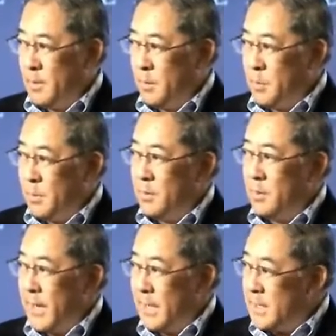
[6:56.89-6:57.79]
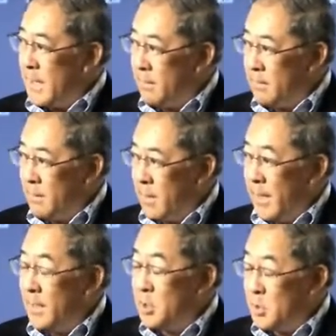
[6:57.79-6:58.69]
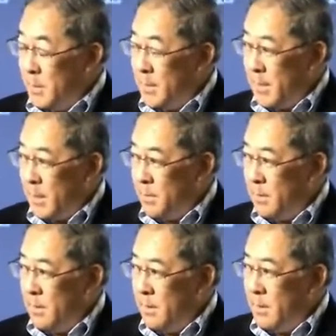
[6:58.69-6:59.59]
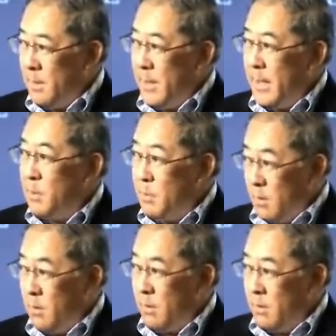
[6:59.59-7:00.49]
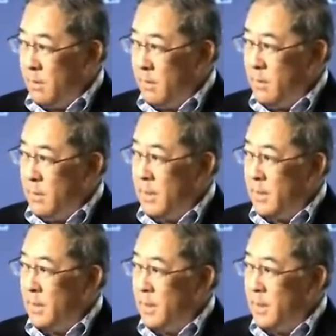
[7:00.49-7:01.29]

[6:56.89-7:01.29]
to put their necks out on the line to speak up and to be heard in